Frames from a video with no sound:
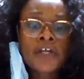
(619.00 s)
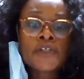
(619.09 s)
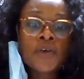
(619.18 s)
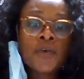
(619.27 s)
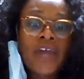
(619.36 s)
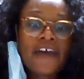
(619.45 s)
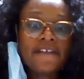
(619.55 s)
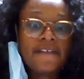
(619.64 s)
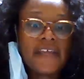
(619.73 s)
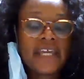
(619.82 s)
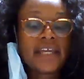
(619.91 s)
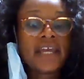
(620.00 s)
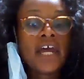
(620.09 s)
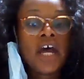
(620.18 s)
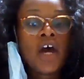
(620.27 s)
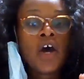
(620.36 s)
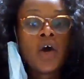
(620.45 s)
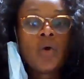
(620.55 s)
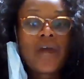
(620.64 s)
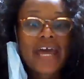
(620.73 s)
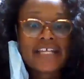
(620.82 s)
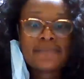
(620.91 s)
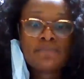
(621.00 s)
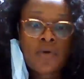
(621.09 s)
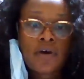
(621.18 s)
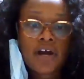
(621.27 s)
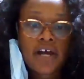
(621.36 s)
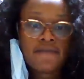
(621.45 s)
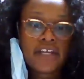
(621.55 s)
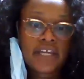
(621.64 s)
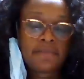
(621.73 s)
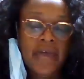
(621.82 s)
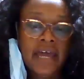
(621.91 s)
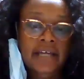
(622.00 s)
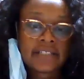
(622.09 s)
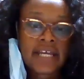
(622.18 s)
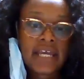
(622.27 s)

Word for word: so you have to think who has more of an impact?